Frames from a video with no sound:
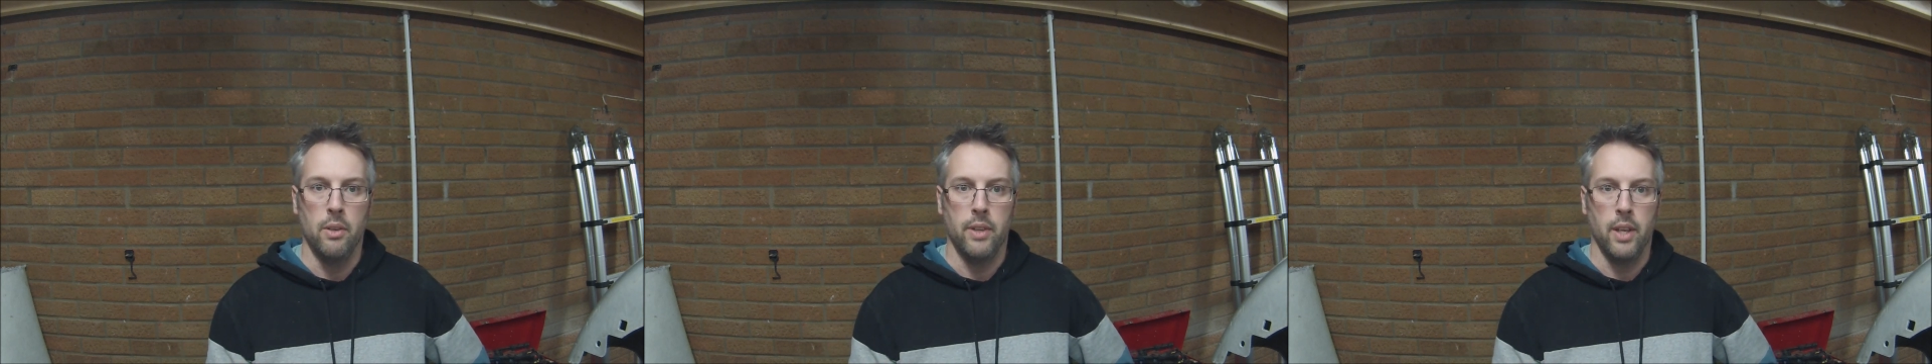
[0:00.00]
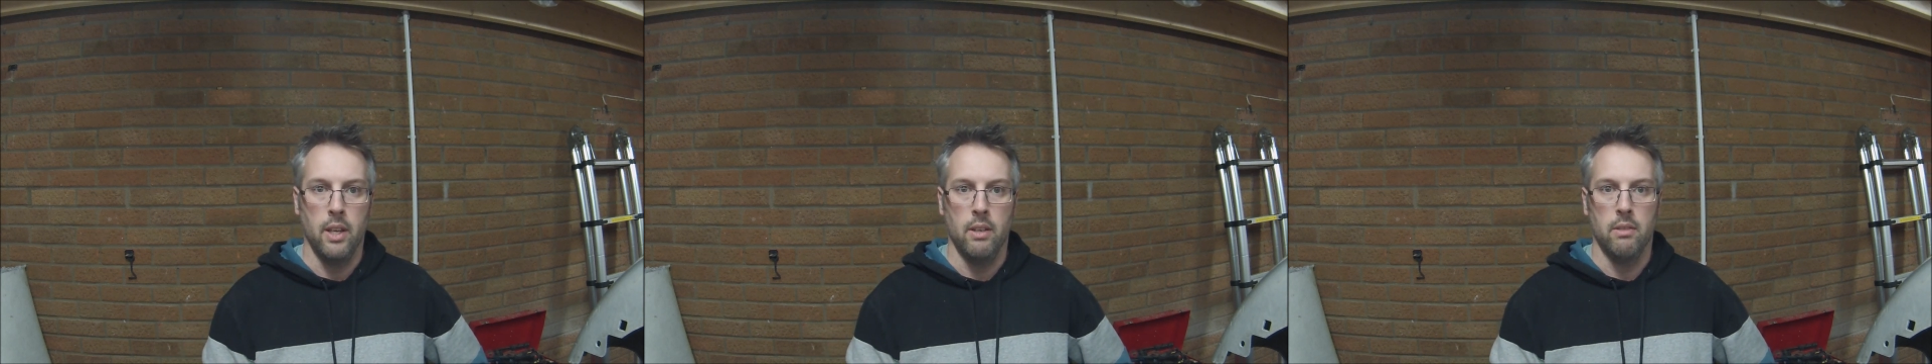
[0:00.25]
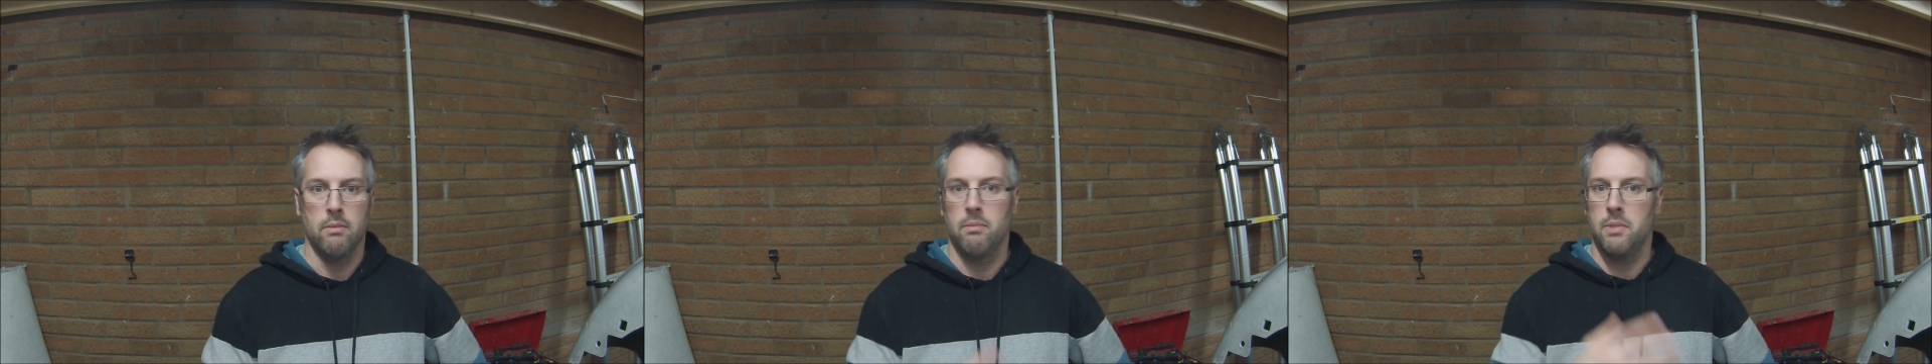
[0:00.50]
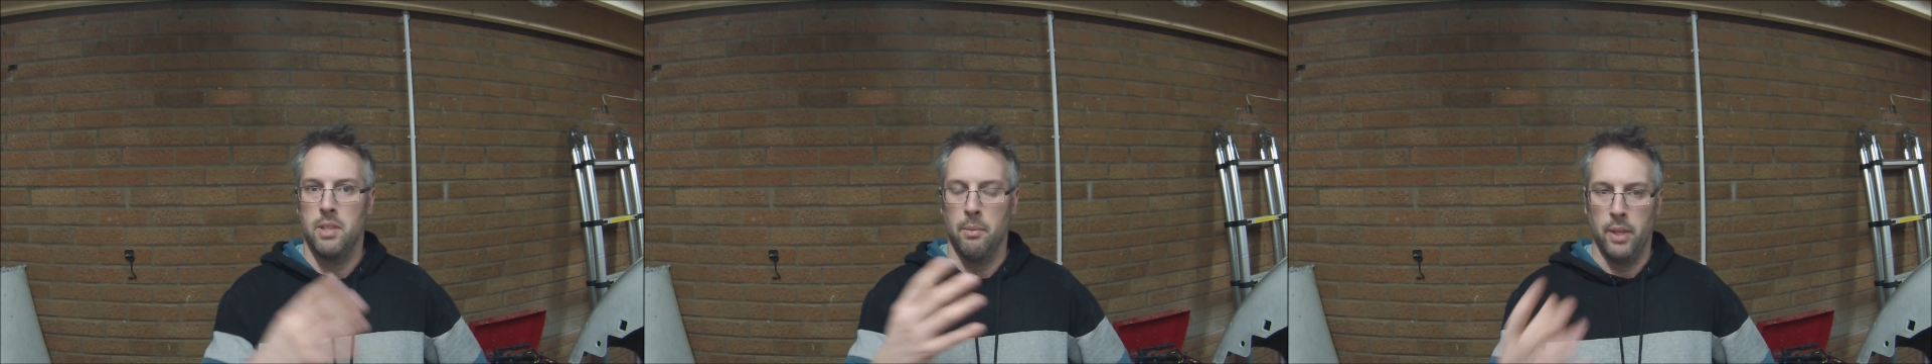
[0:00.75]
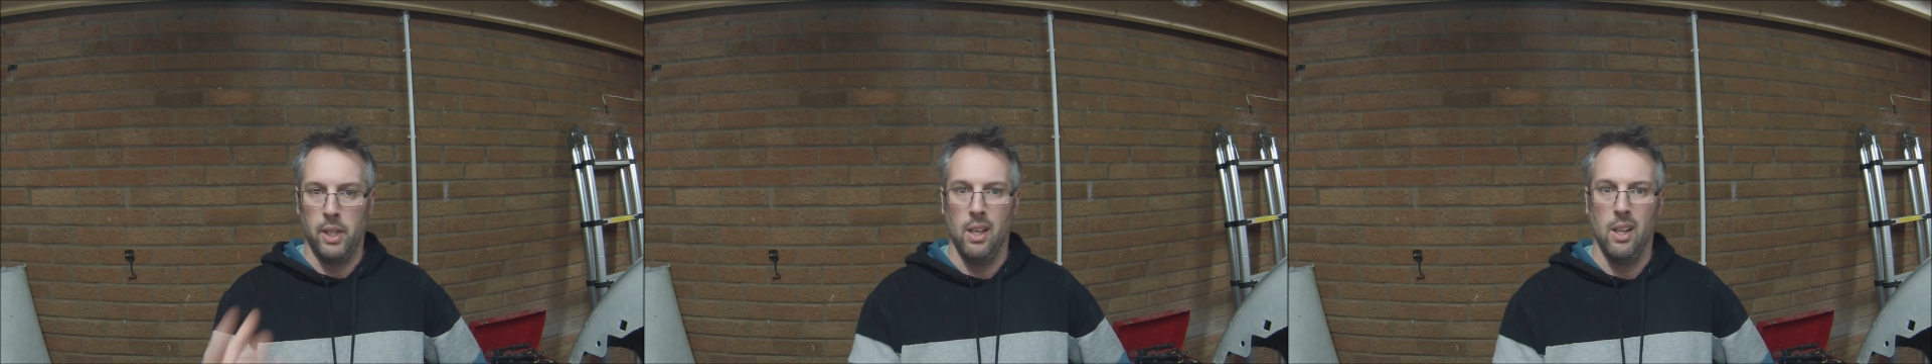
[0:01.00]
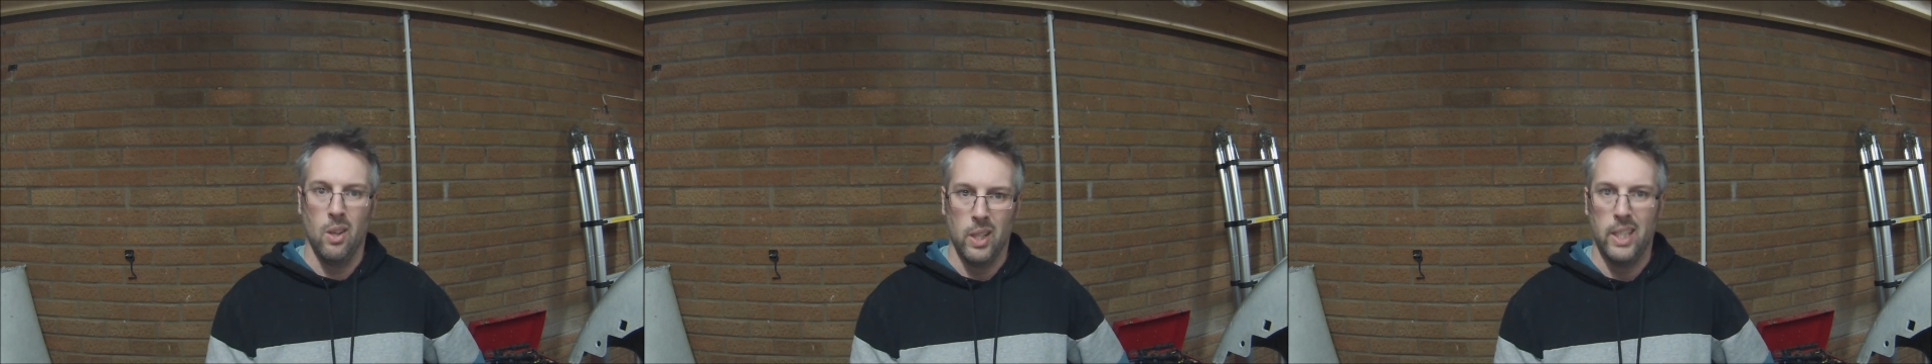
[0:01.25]
then something
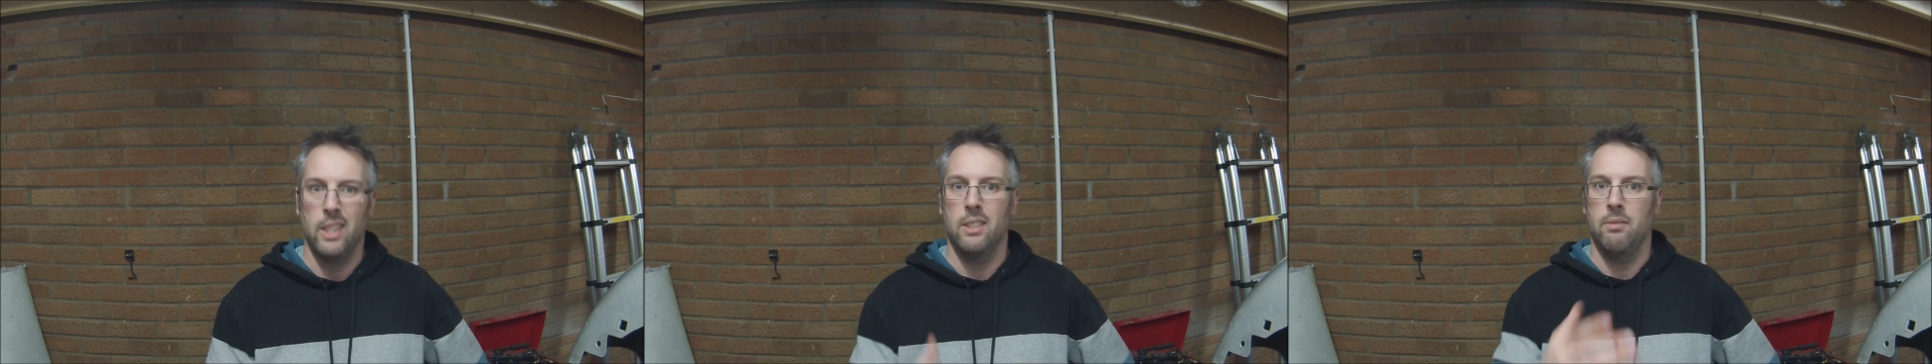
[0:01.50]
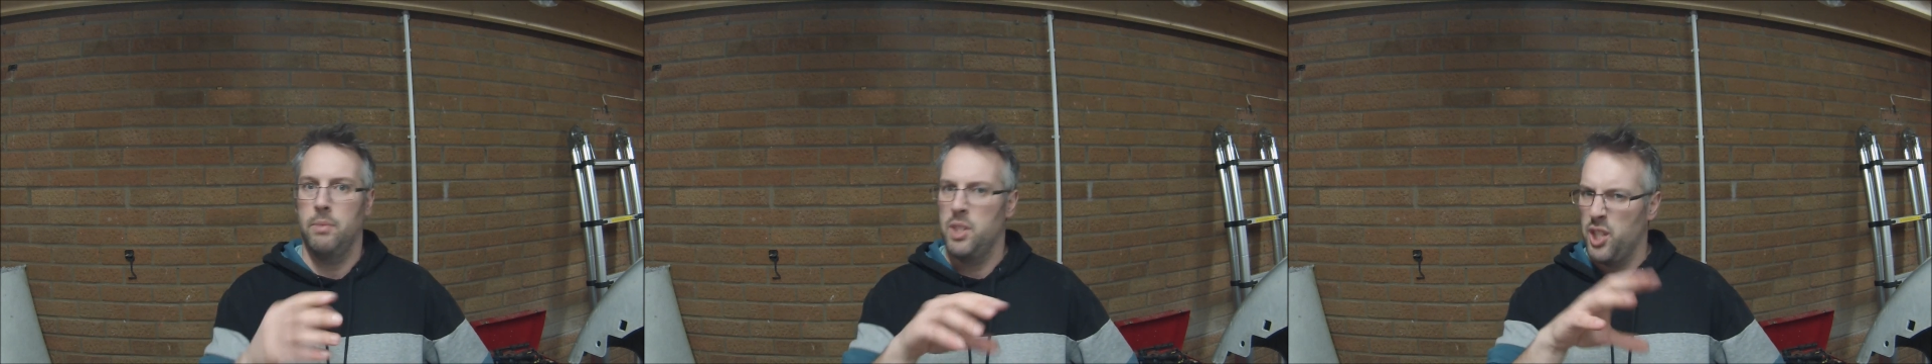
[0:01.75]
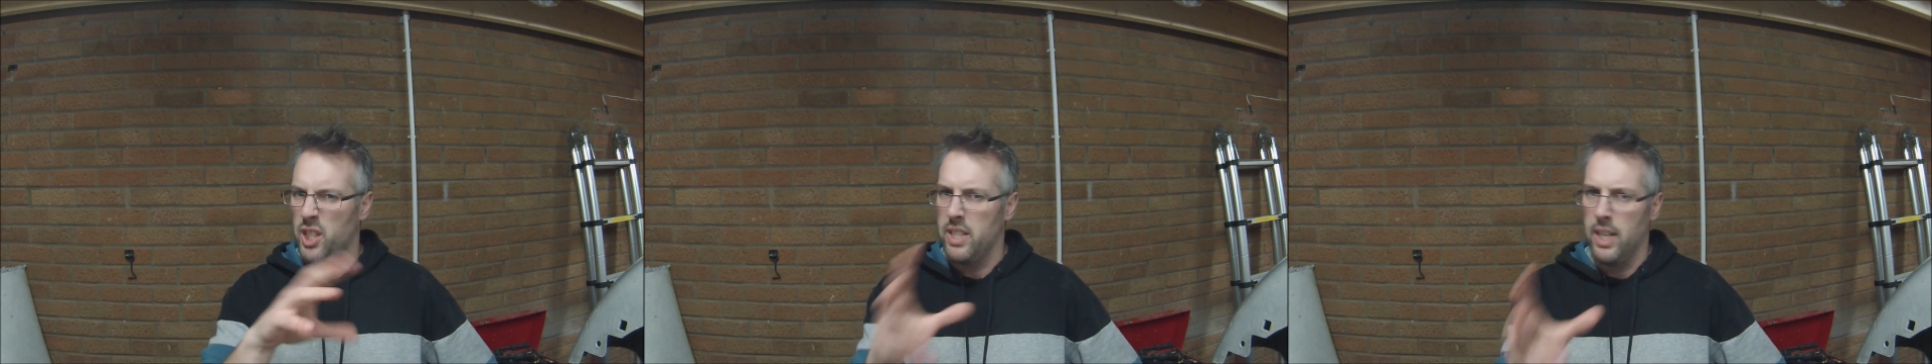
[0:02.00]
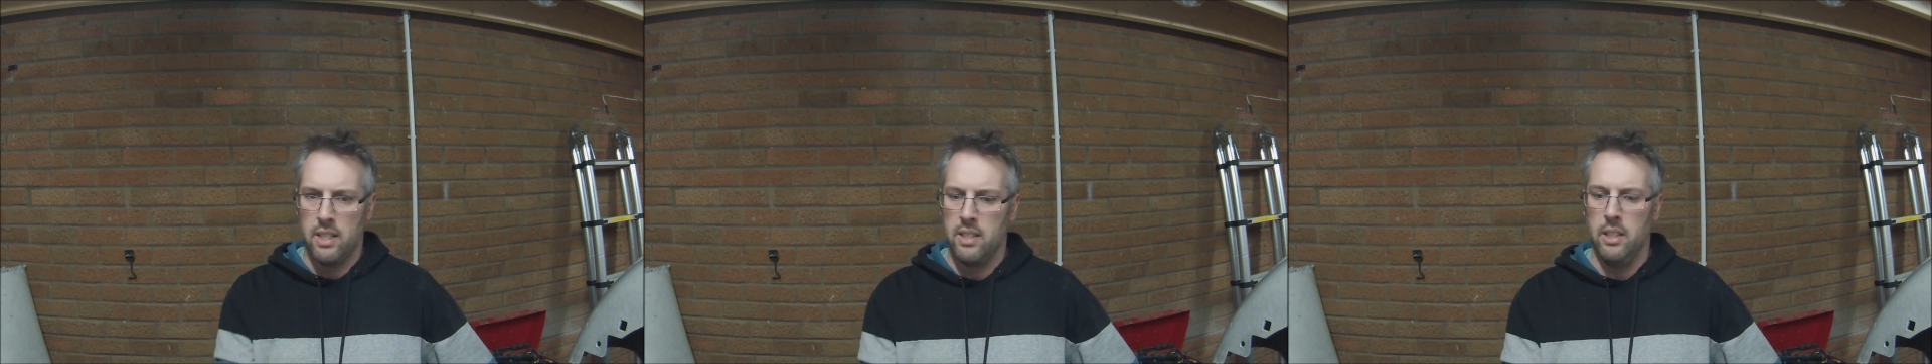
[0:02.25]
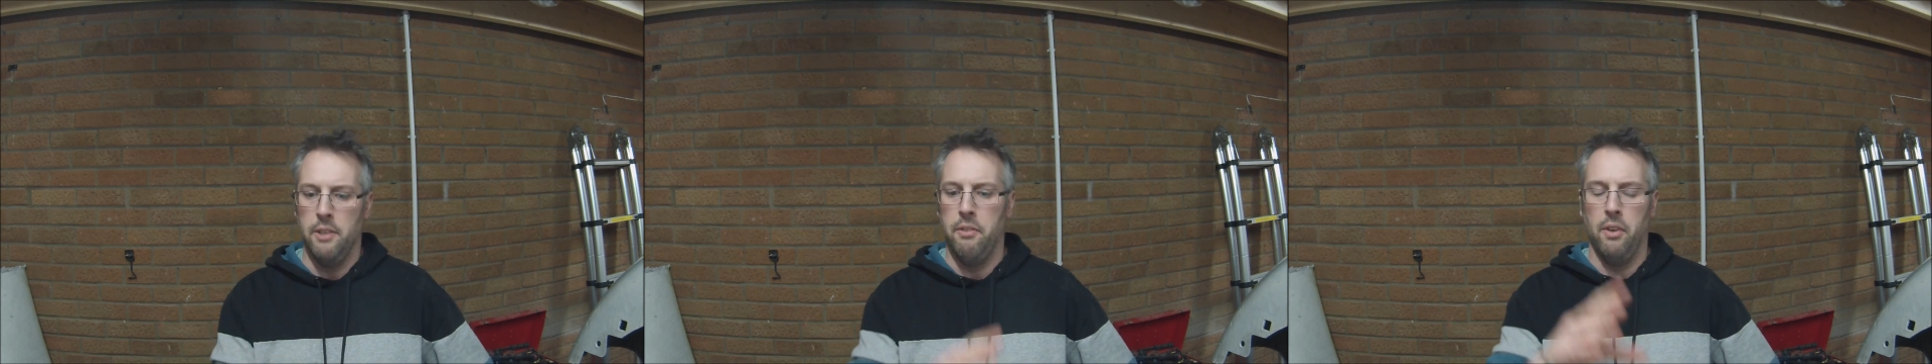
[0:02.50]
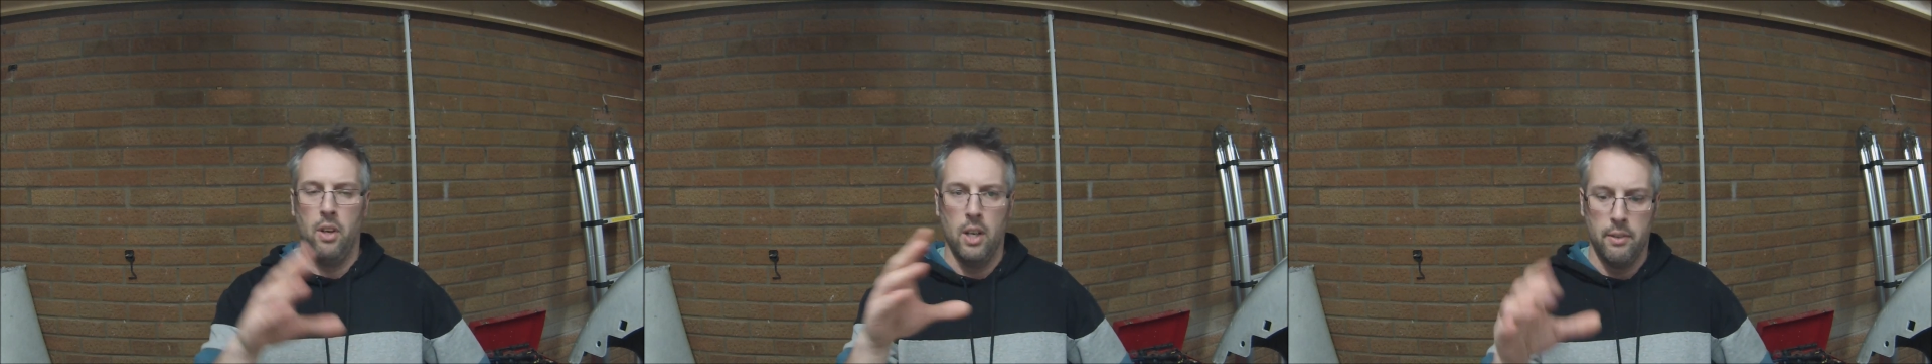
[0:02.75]
like
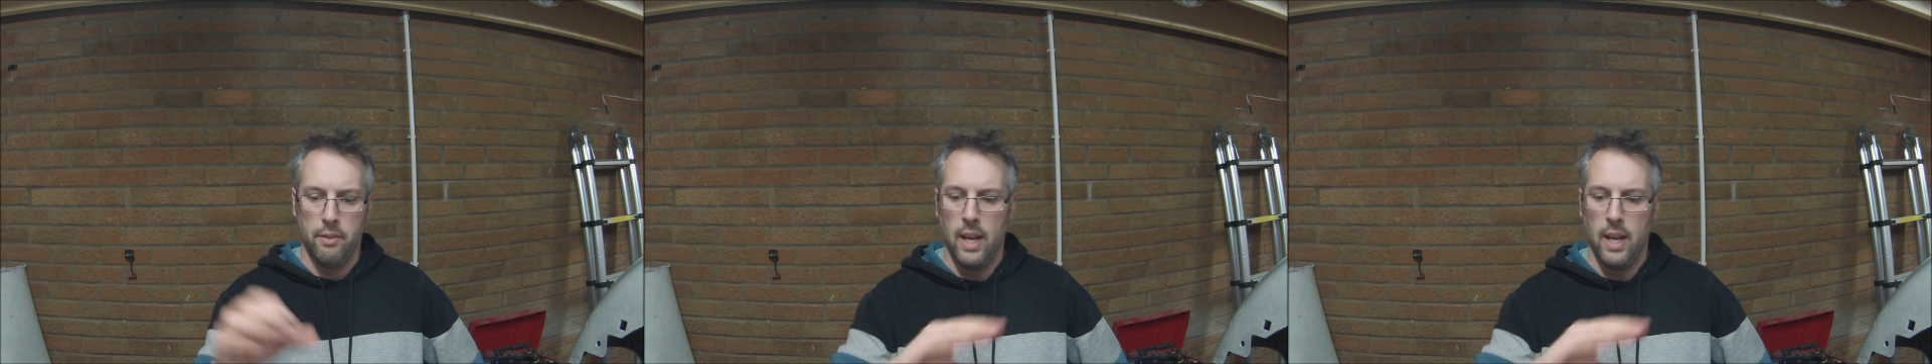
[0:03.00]
GTX35,